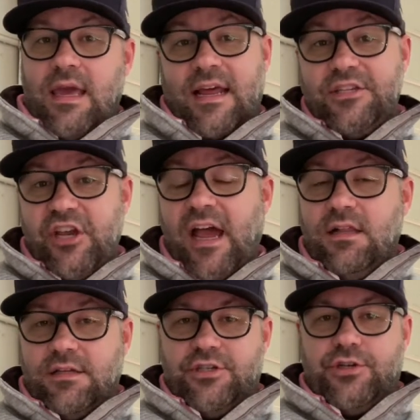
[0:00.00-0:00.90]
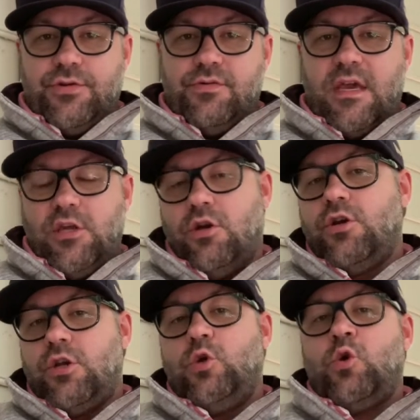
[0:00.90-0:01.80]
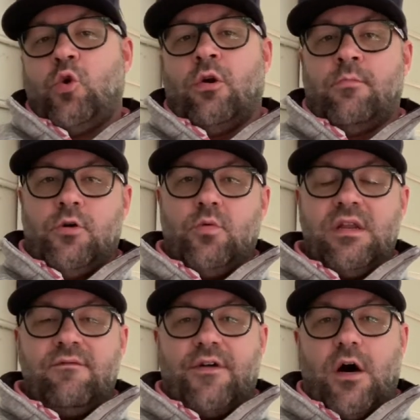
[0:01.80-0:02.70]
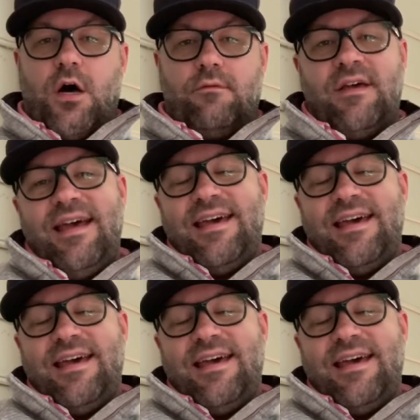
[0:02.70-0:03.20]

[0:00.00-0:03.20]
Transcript: and I challenge you that your new normal would involve